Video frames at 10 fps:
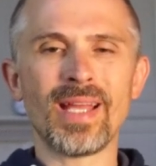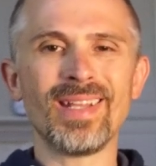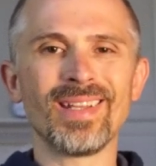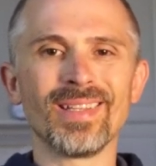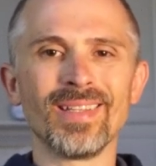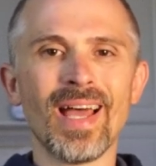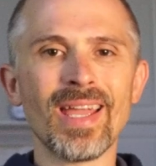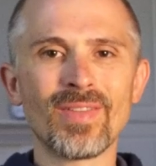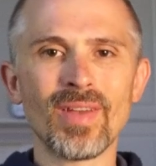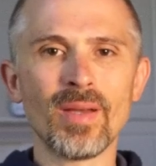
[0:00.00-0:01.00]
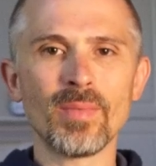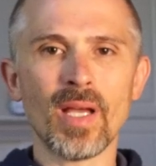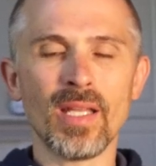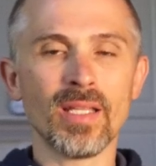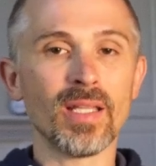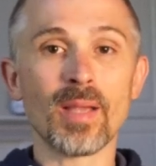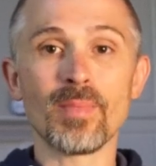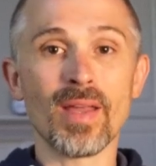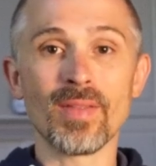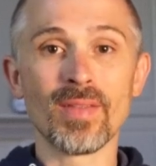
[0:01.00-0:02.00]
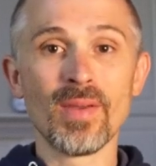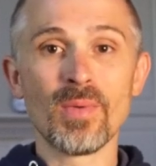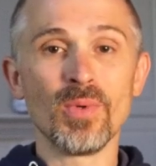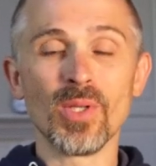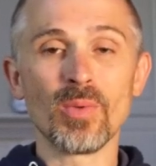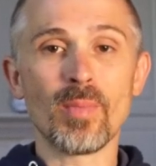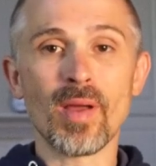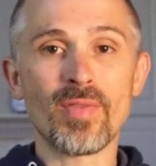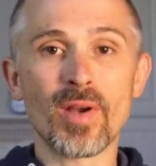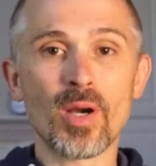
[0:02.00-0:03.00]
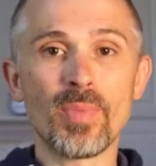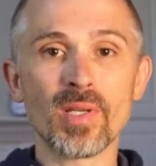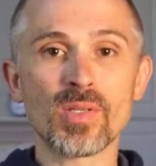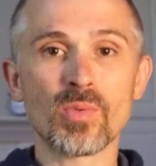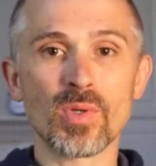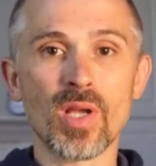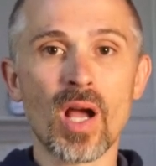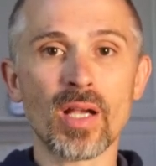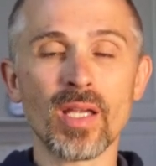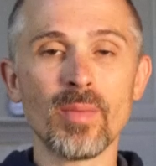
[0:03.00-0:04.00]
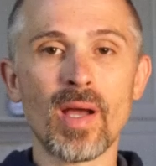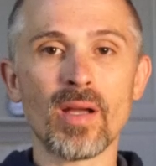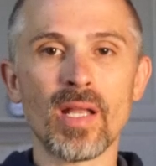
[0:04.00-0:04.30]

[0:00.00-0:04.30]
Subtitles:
I didn't like them. I didn't like really what my therapists were talking about.